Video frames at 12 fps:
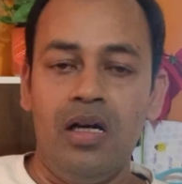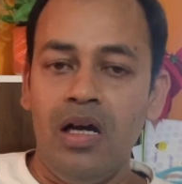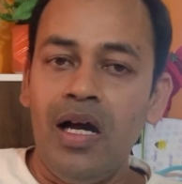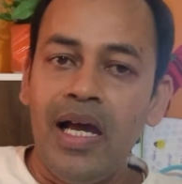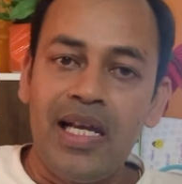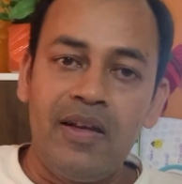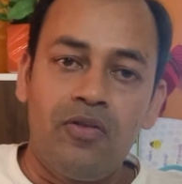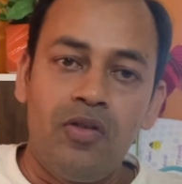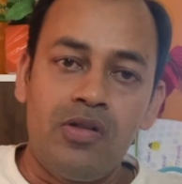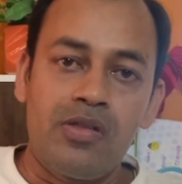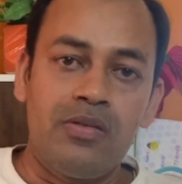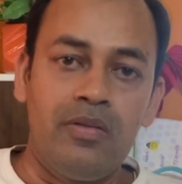and of
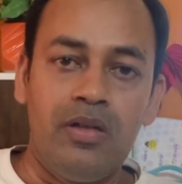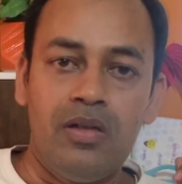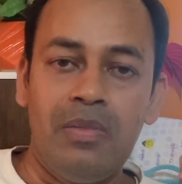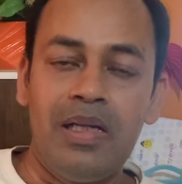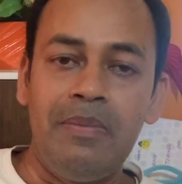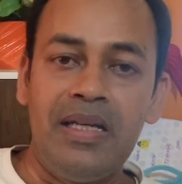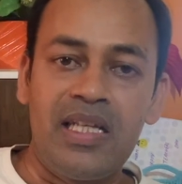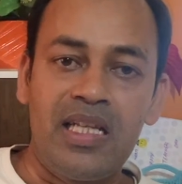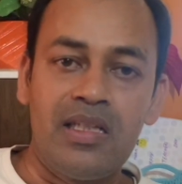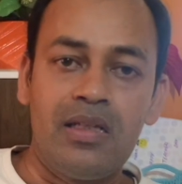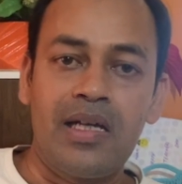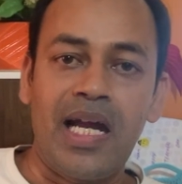course by
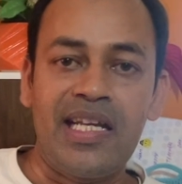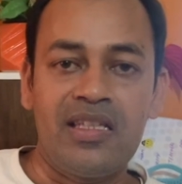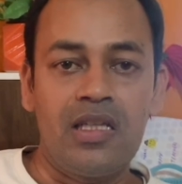writing